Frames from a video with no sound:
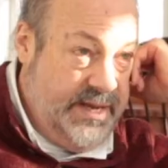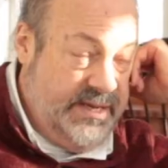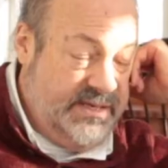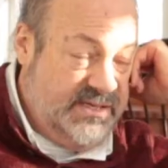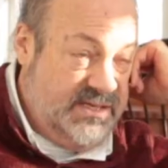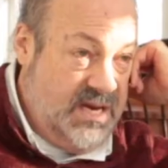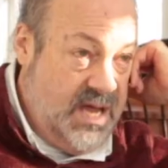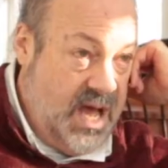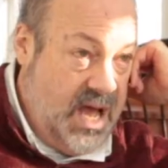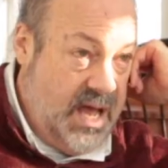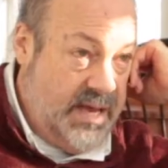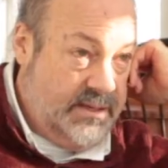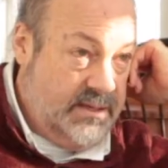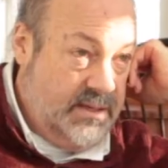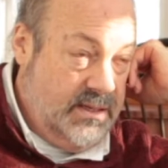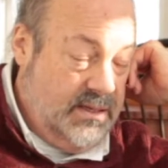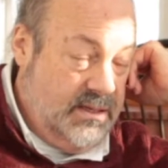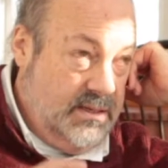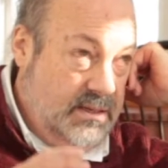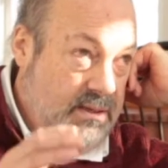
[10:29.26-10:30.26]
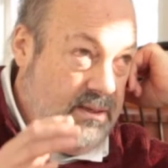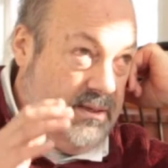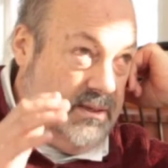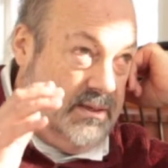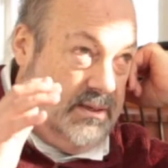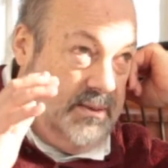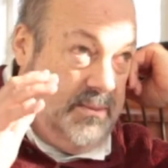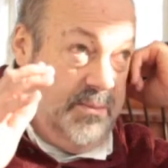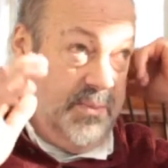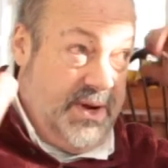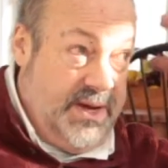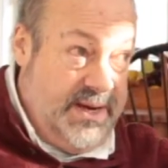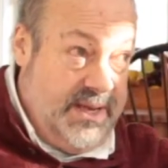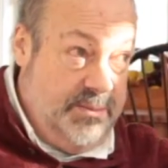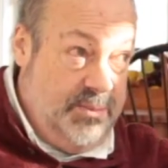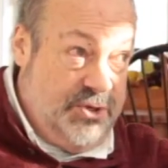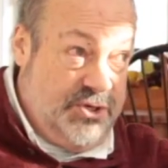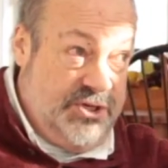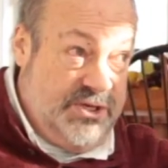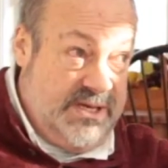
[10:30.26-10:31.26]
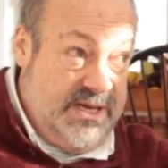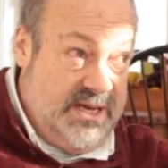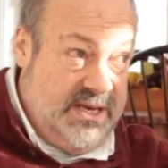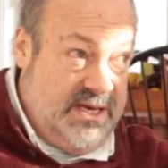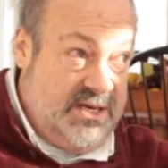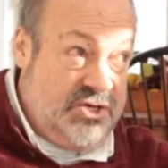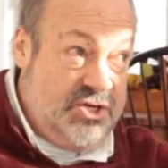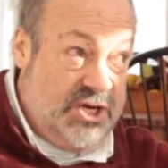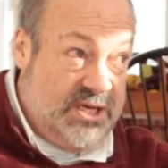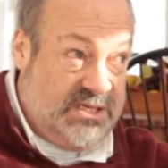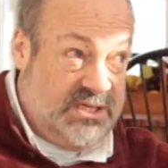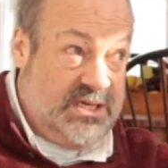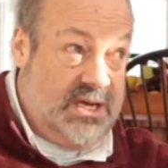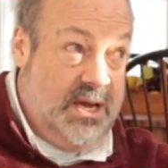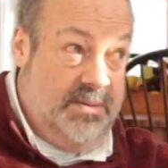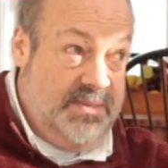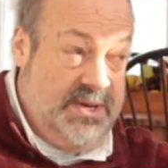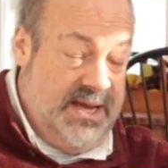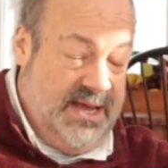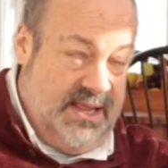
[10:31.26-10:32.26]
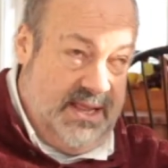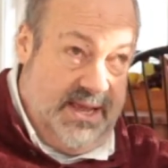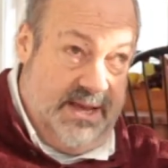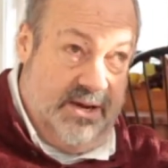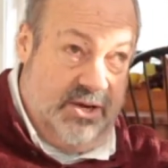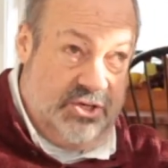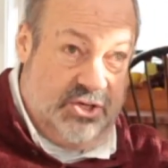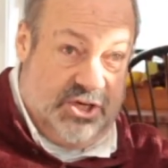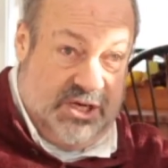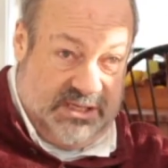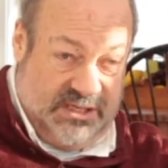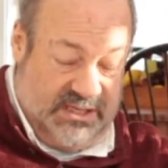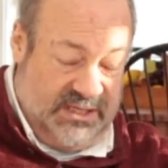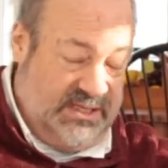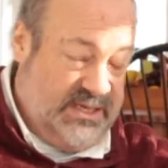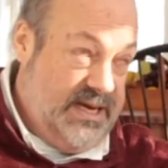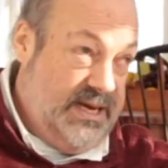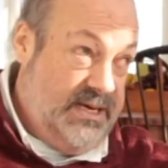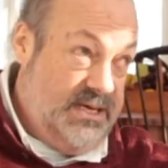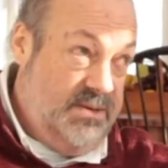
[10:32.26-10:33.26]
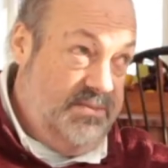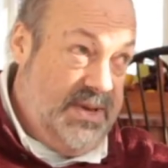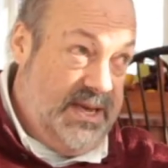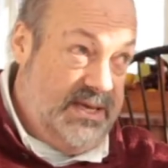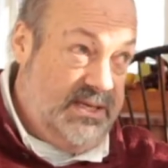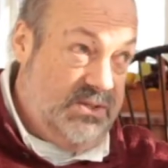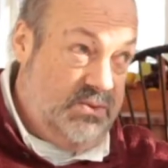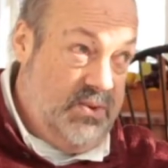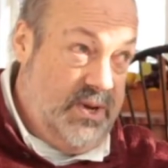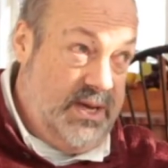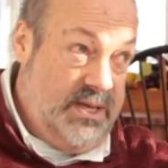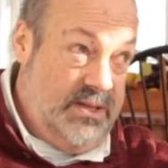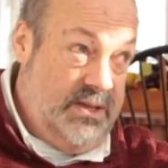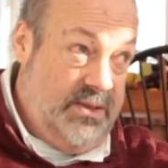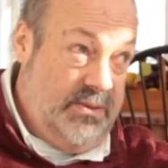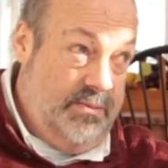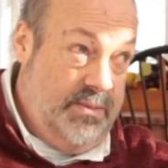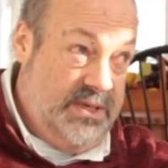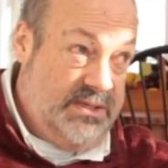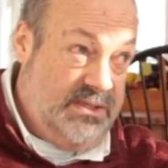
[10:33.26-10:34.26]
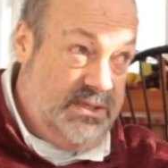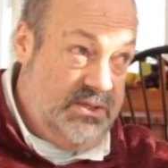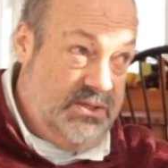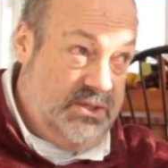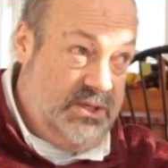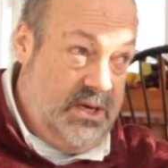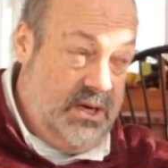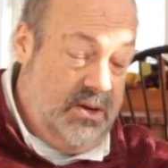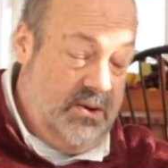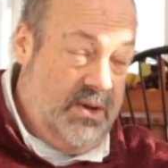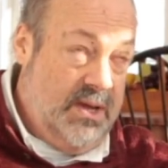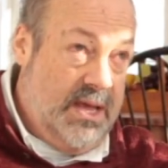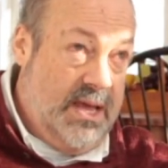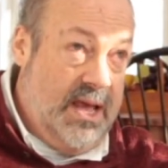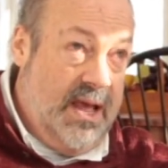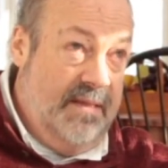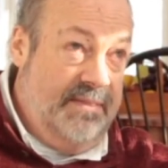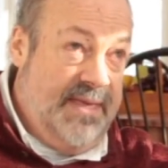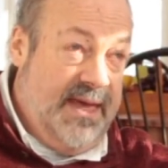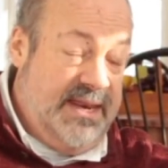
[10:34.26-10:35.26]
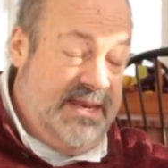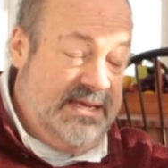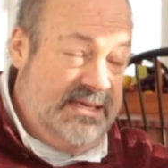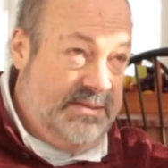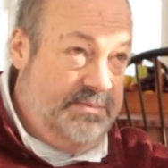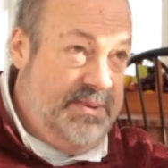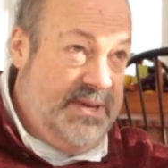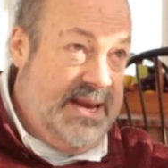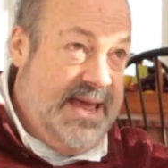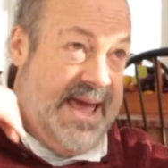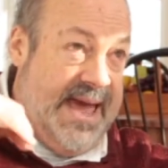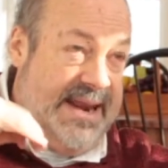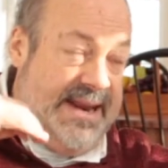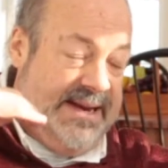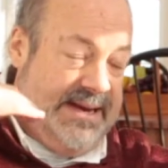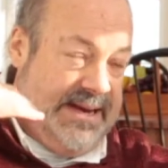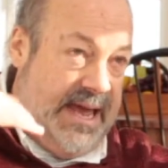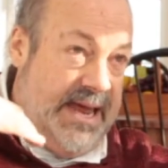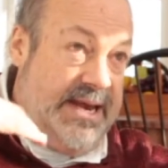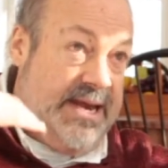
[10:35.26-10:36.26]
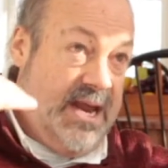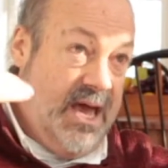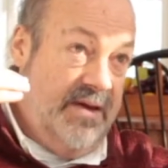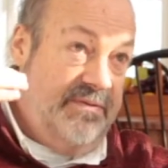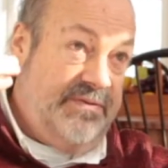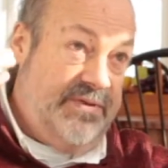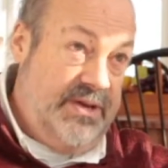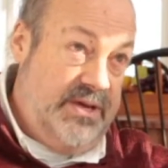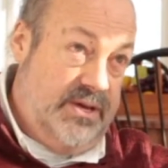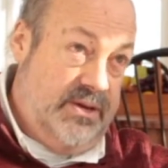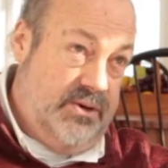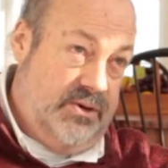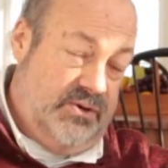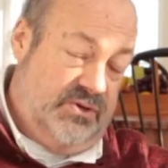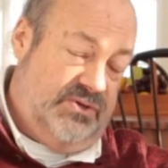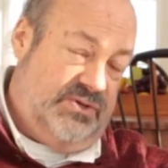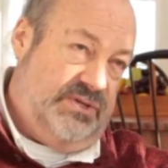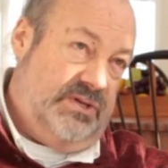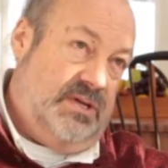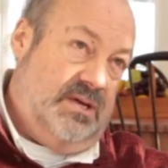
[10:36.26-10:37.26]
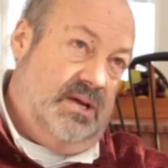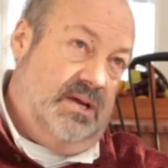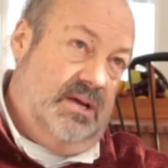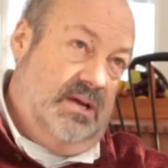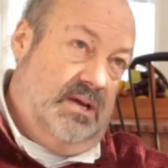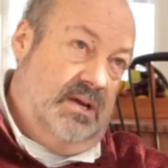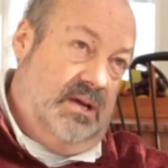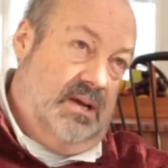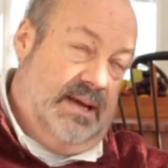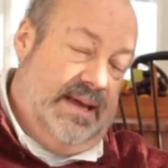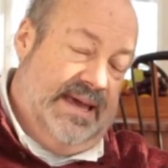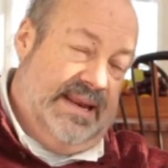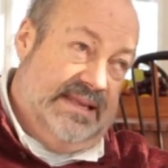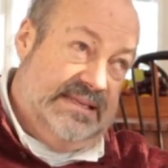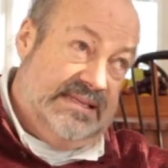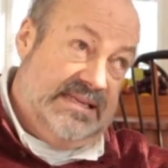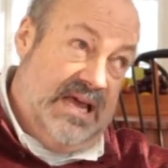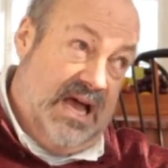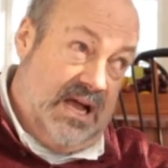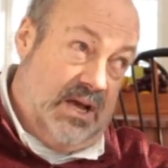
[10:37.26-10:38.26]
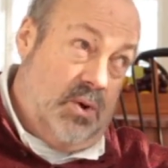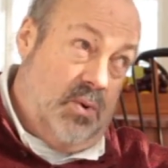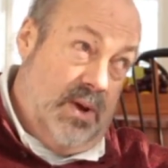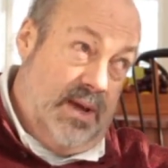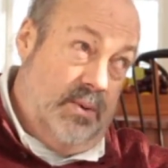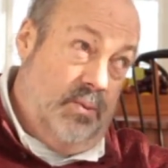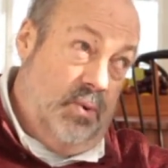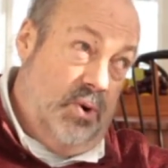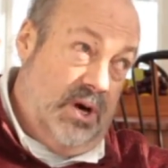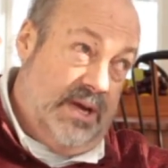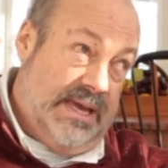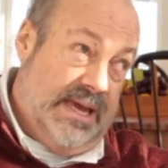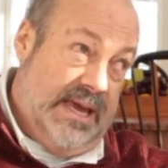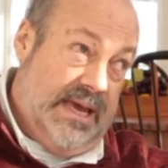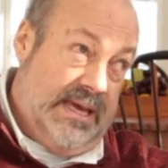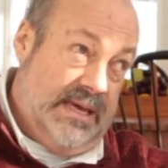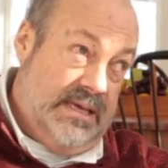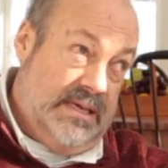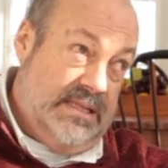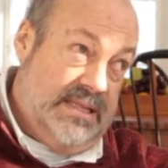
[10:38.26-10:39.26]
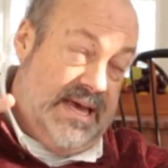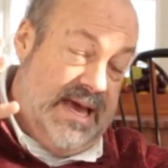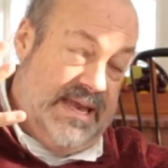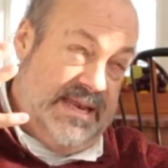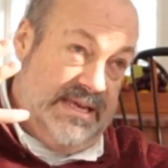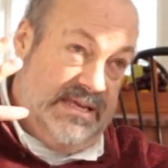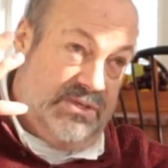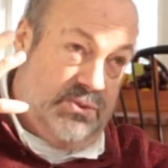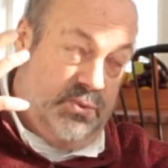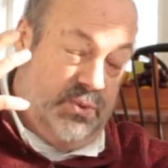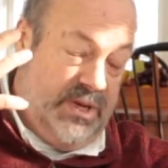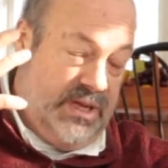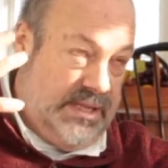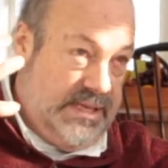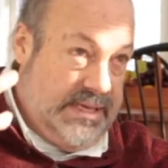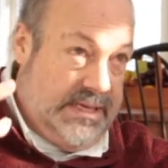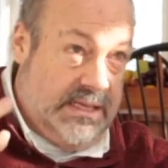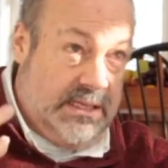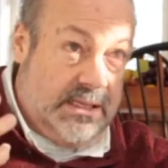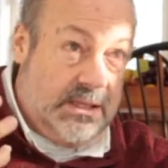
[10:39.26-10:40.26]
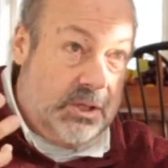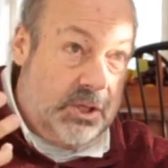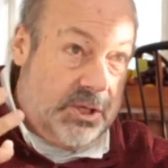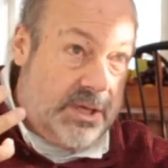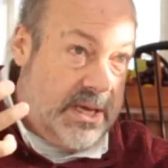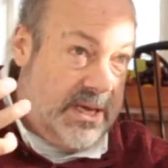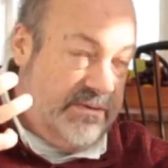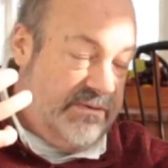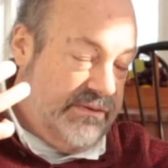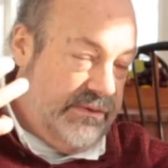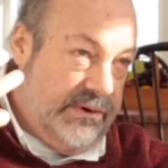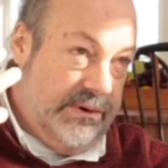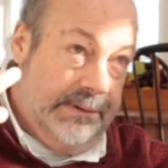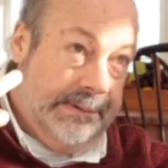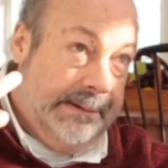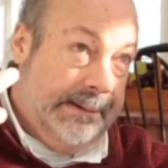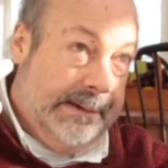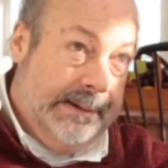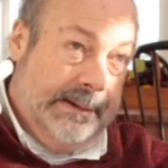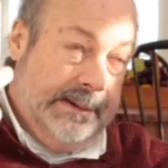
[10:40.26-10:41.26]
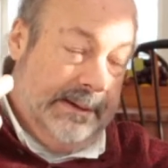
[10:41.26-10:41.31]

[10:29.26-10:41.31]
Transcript: is not bright-eyed, bushy-tailed, and just come to LA or just decided to make his way in business. You know, that he's been at it enough years, and it's not quite working. That he's really looking for